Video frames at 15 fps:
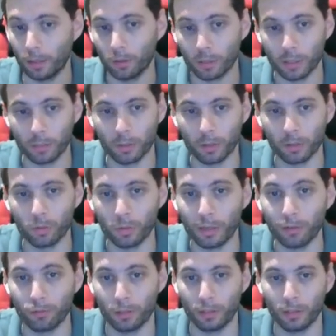they correspond to
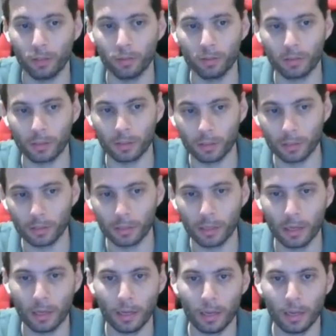different users.